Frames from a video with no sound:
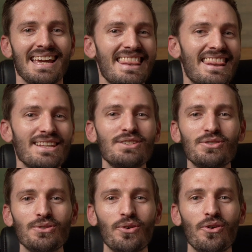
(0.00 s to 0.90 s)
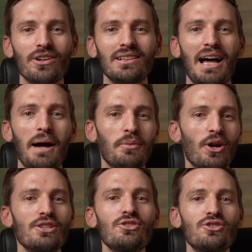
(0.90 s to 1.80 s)
In this tutorial, I'm
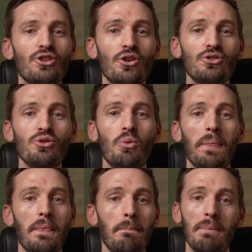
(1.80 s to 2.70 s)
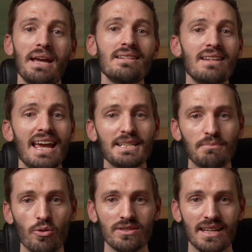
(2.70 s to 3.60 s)
going to show you what the best
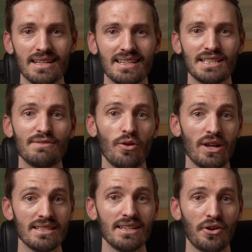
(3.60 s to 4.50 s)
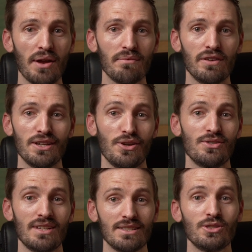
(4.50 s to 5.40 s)
export settings for Instagram
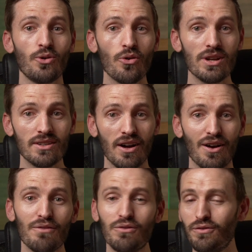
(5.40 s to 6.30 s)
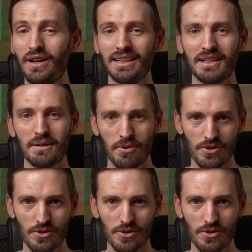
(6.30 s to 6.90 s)
videos and stories are for Final Cut Pro